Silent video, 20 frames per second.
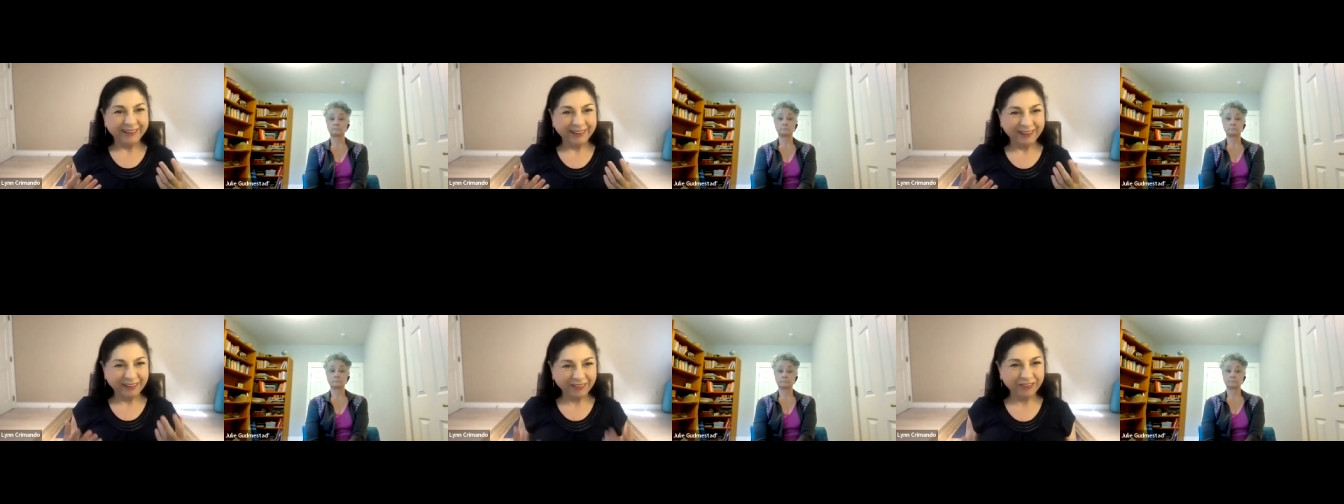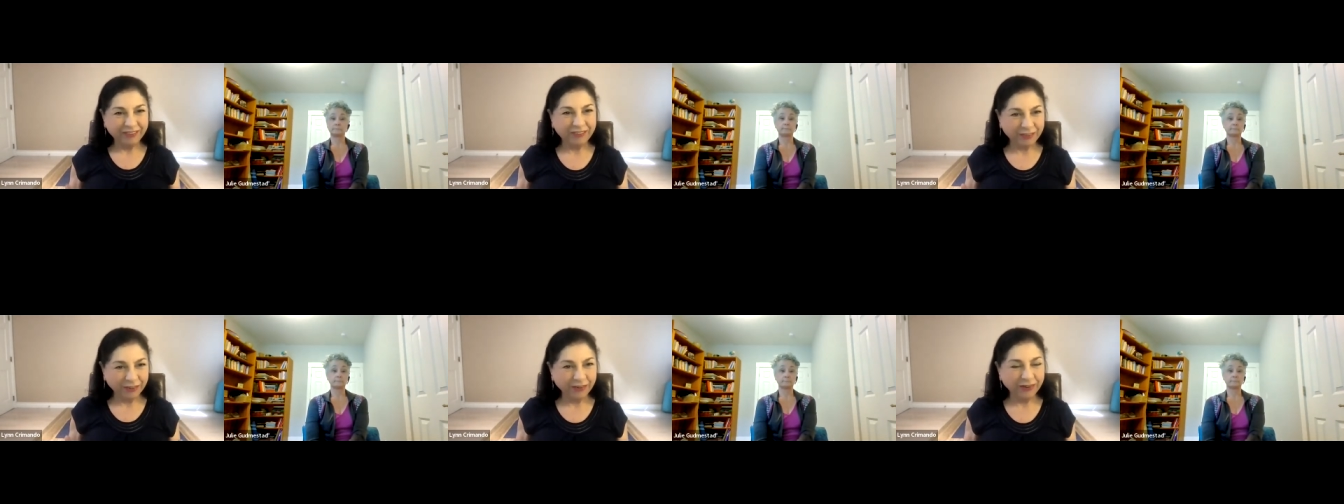
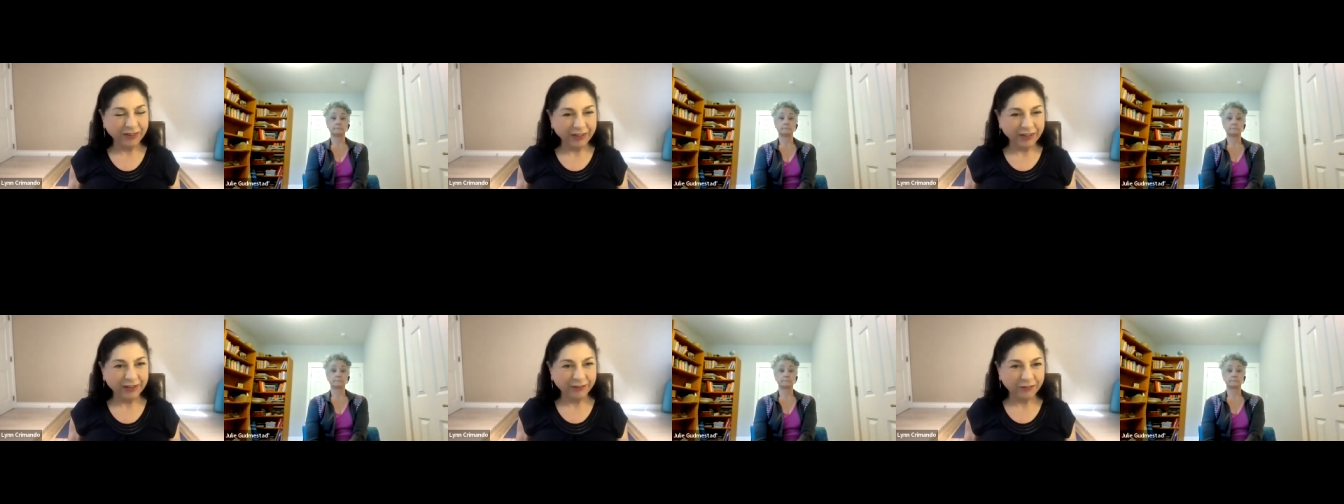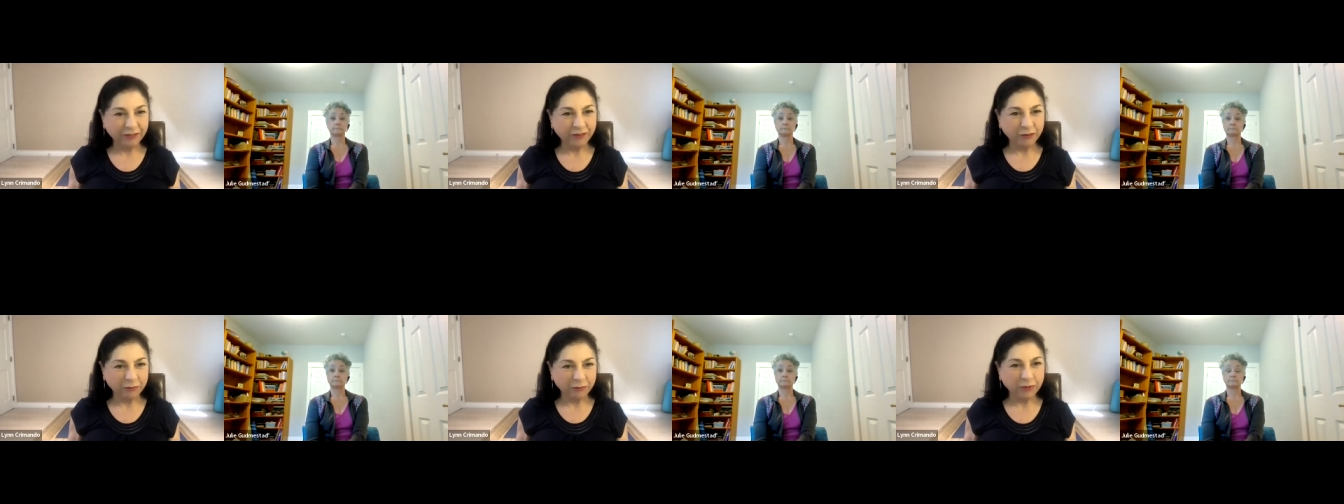is turning
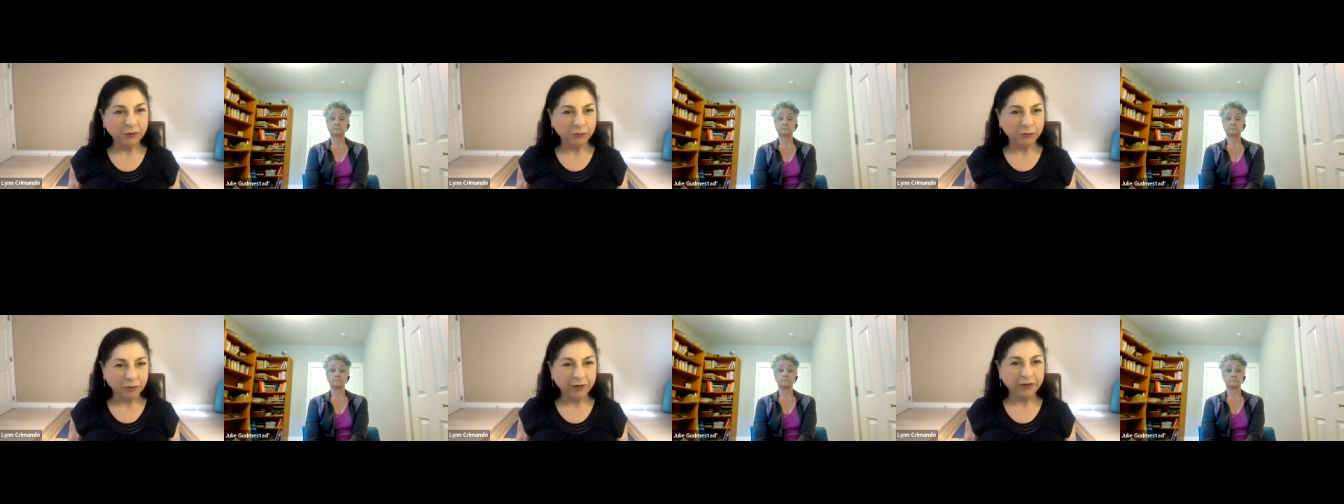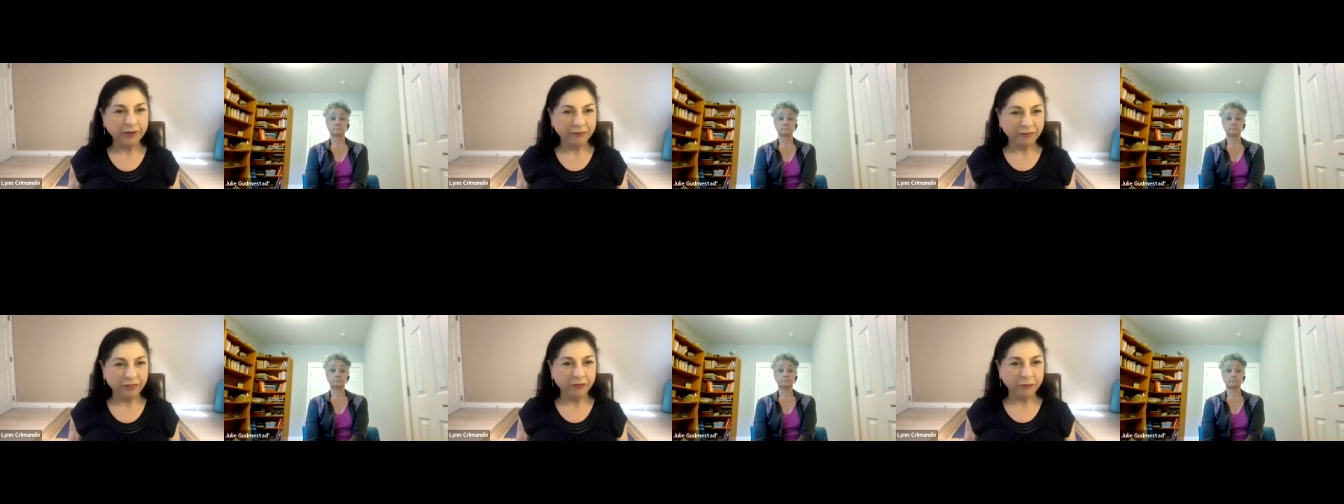out to be one
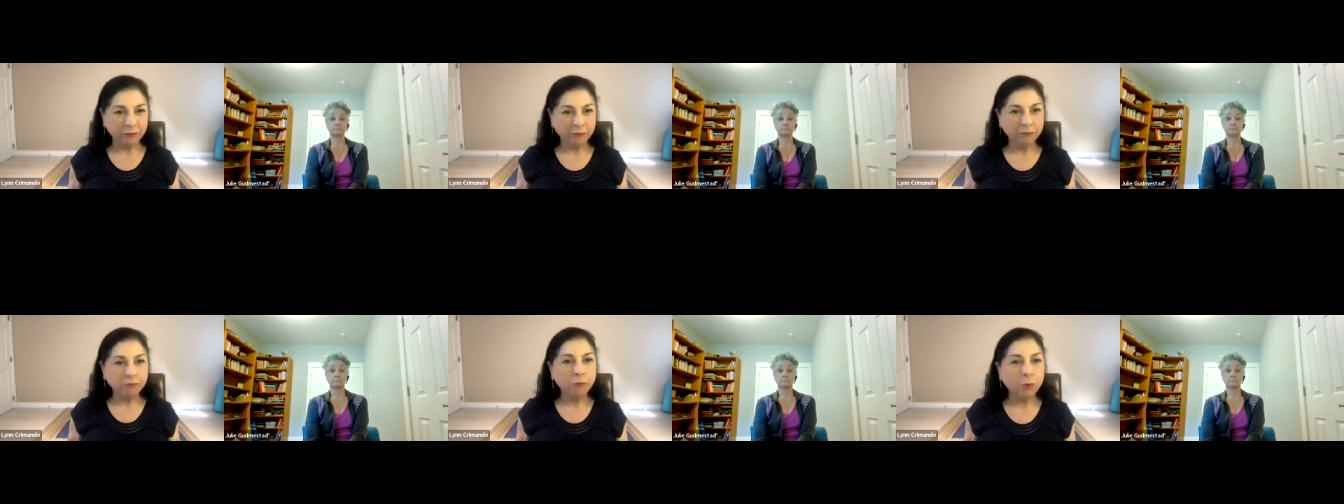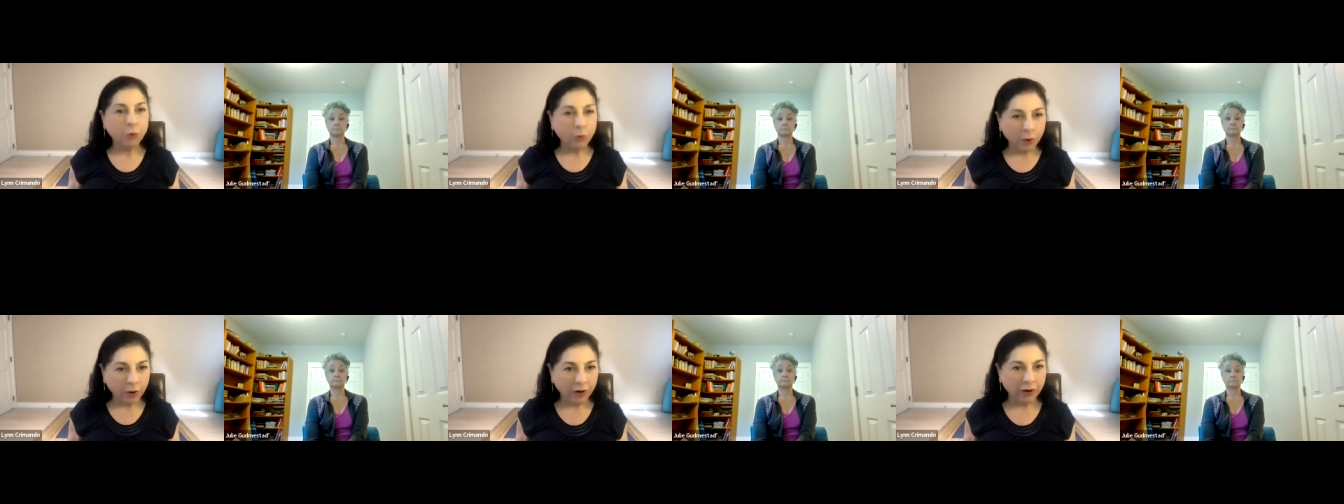of the
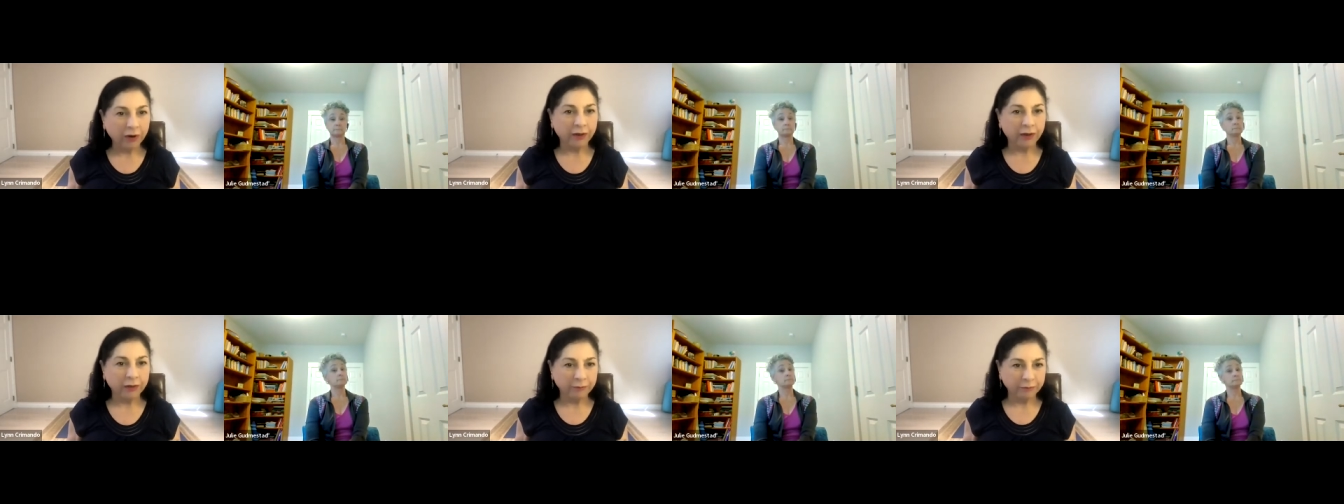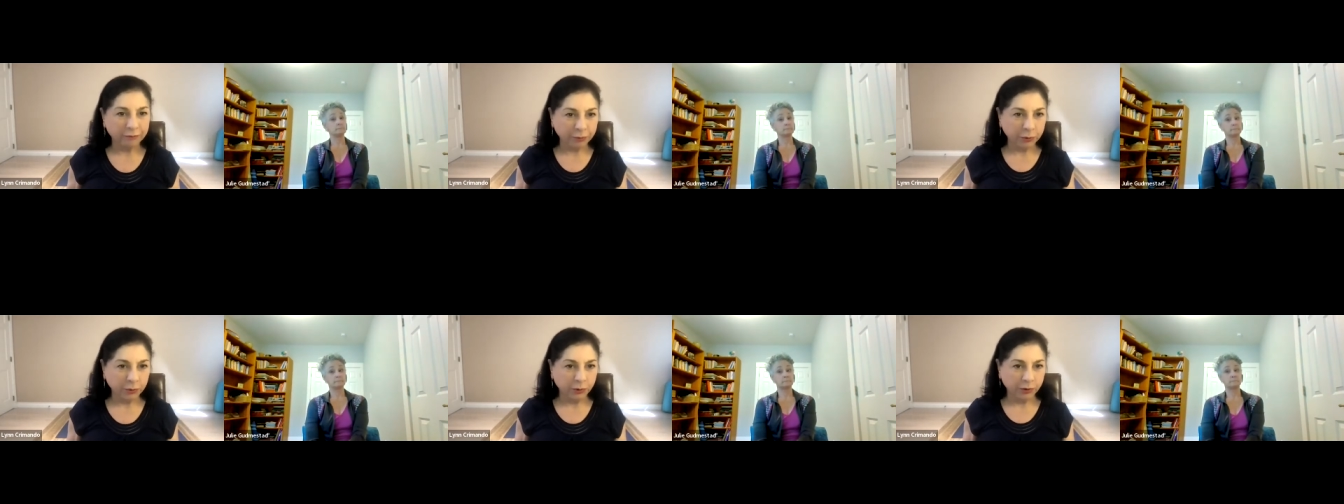more
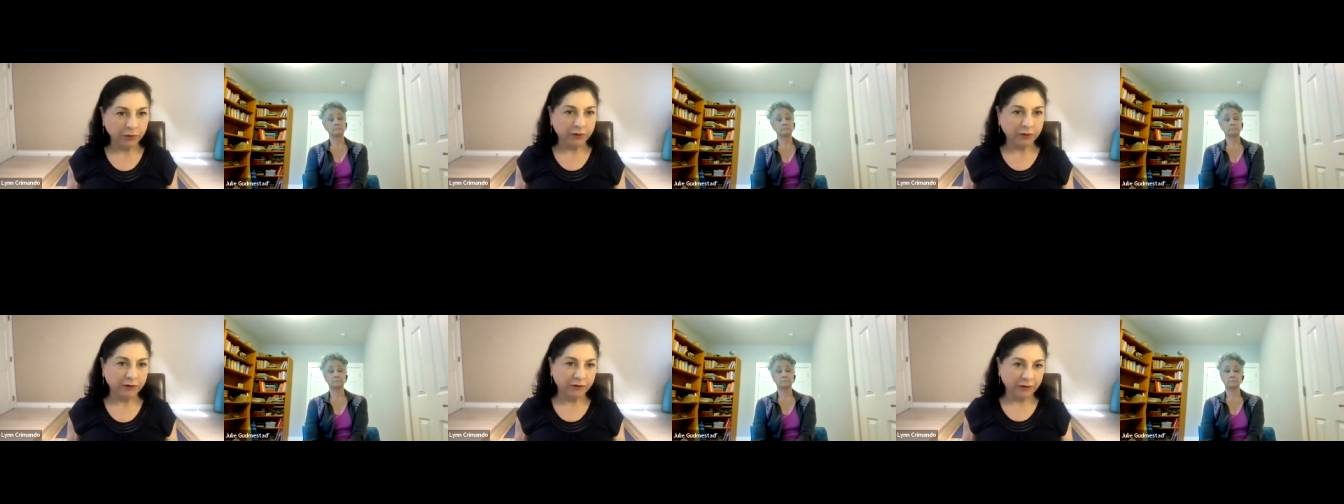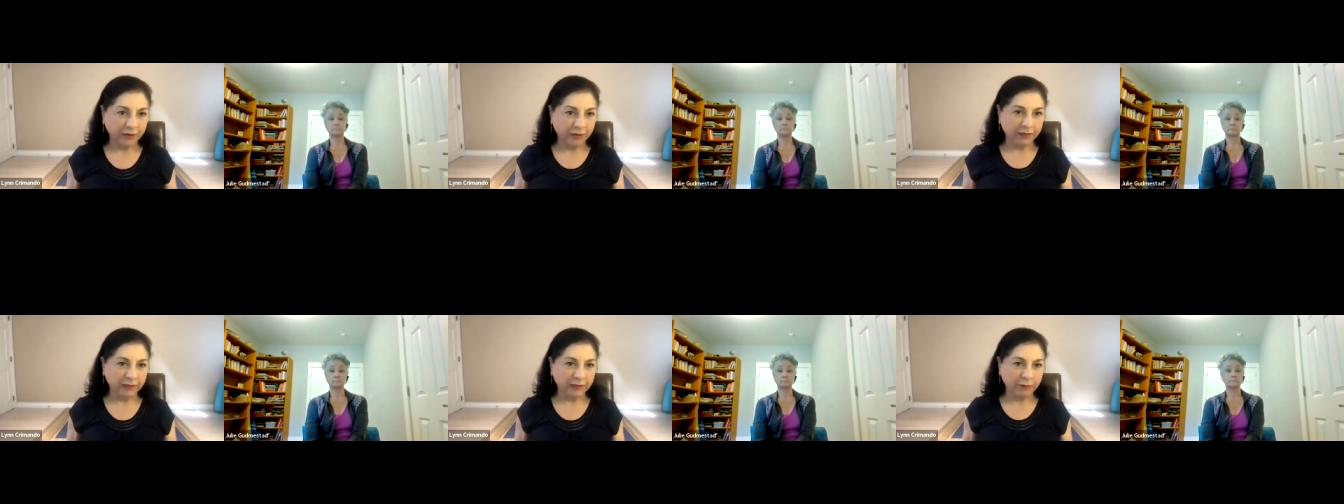important
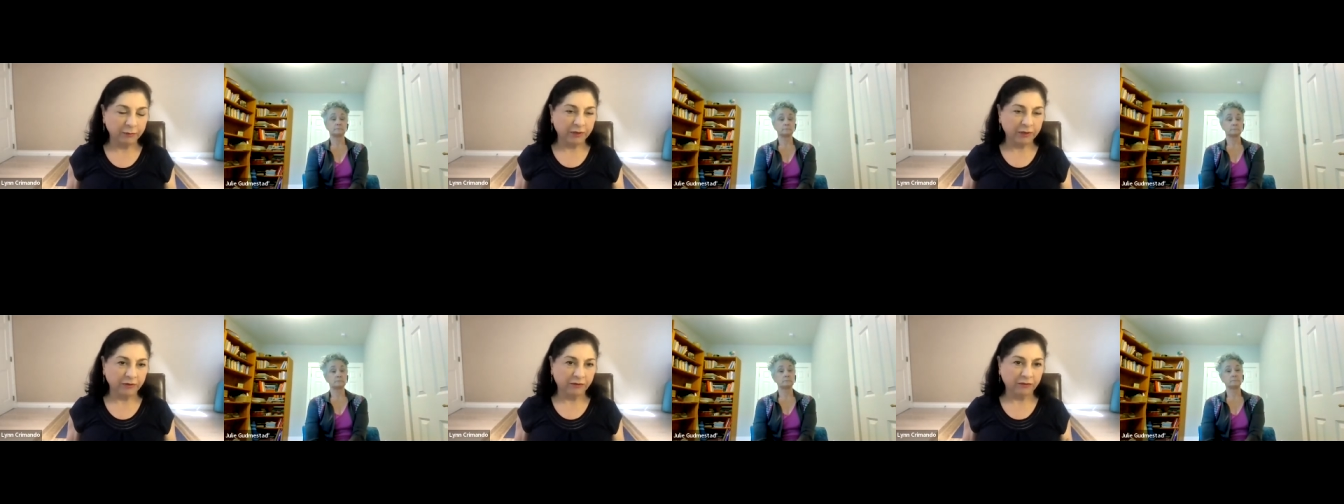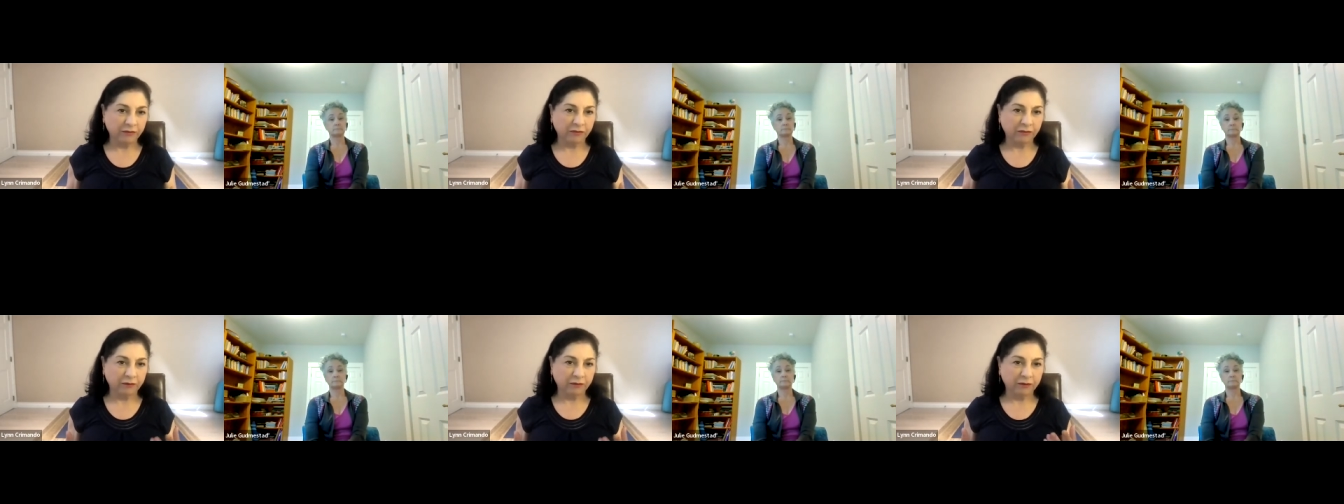
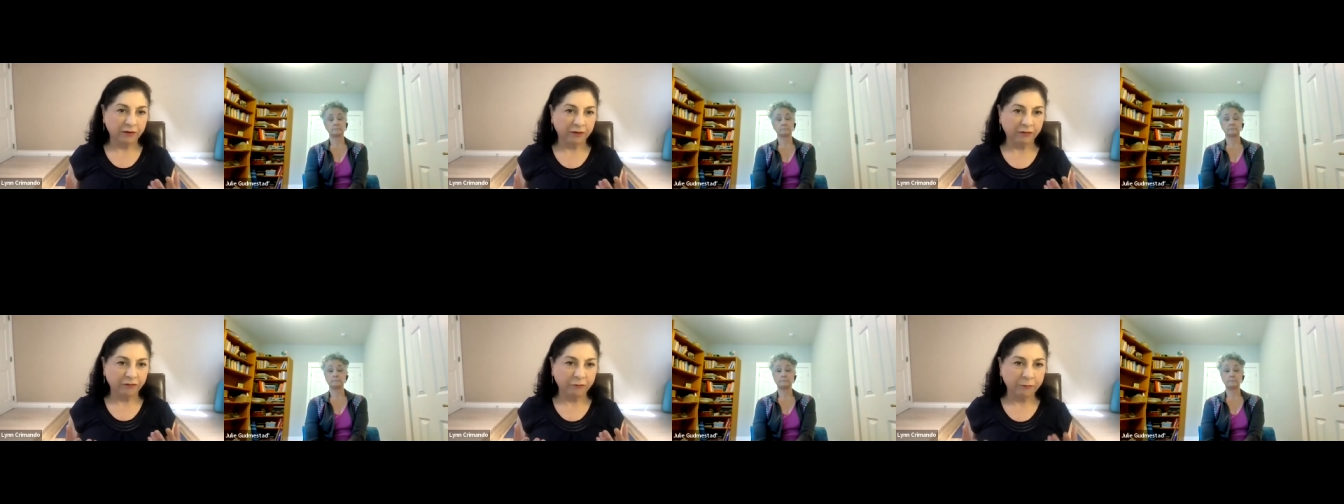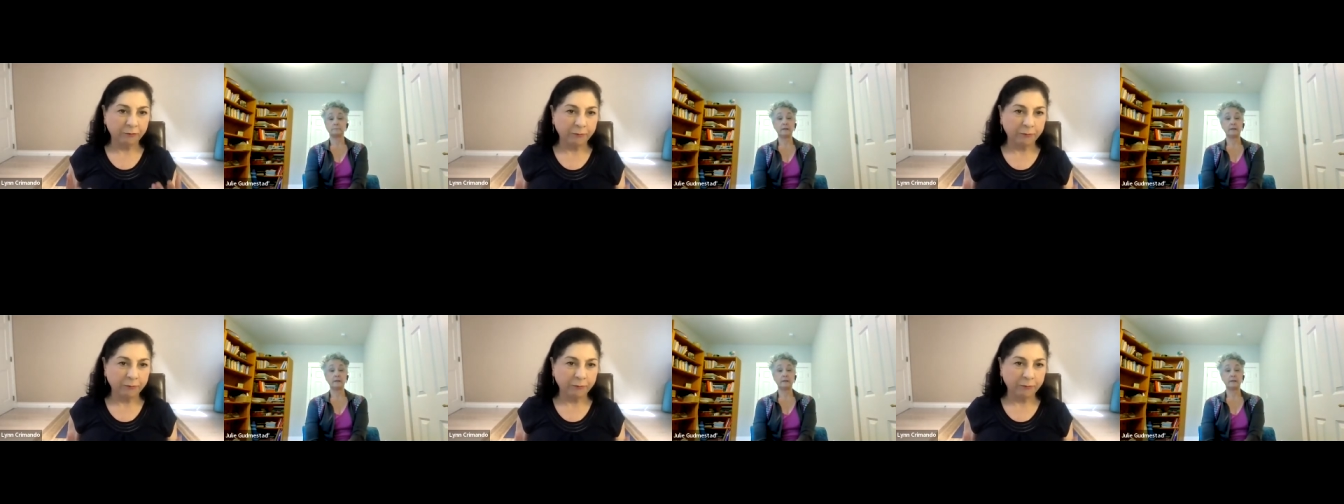elements of